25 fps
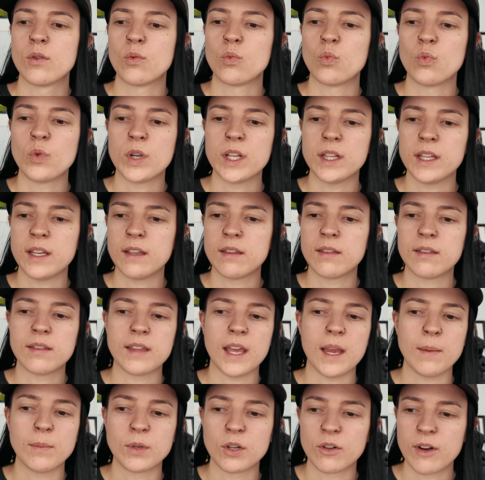really
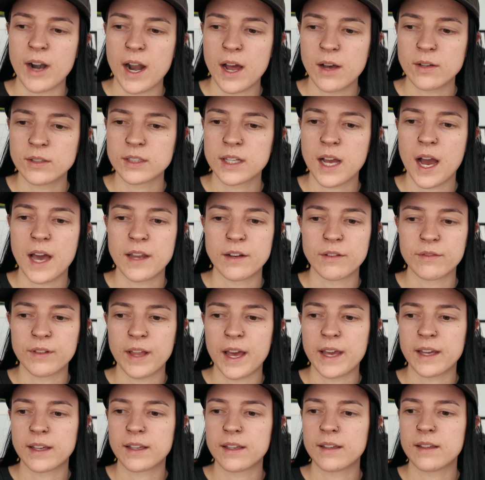themed around, kind of
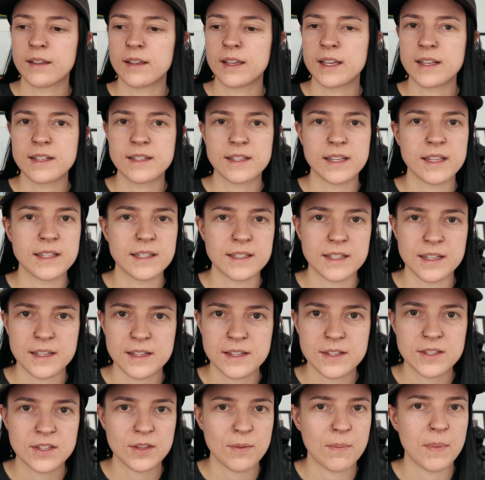like
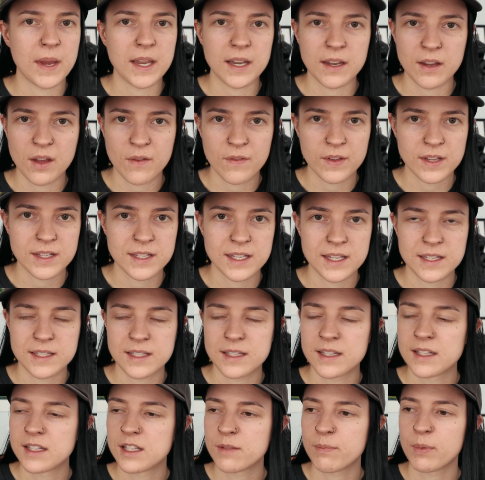existence, the meaning of
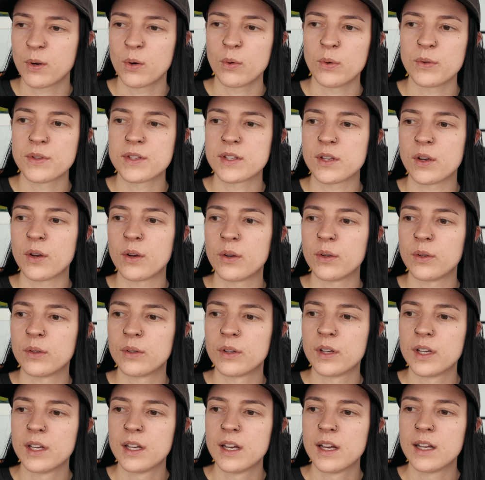existence, but
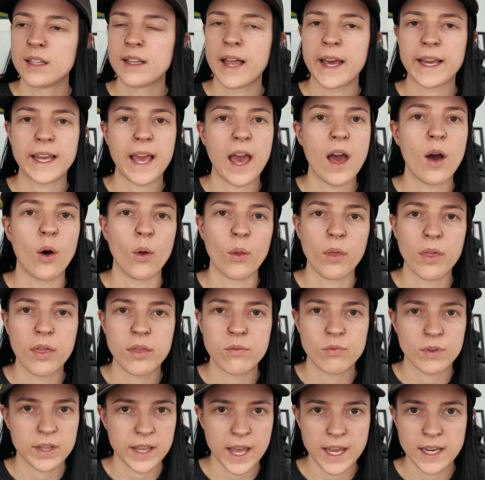also like
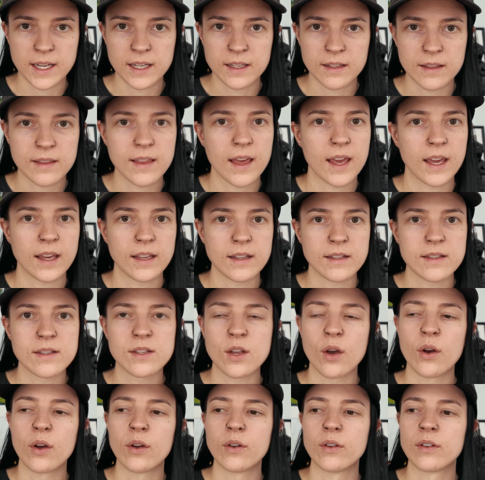health related things.
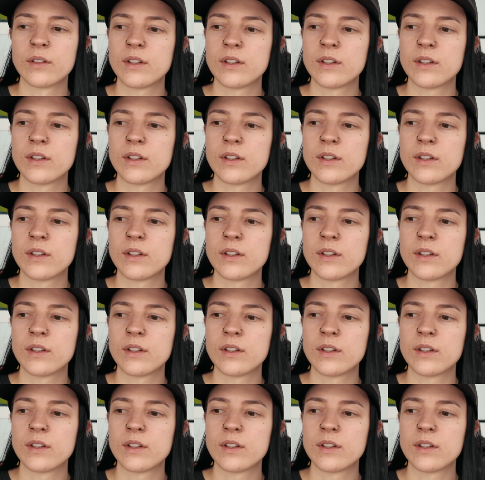So,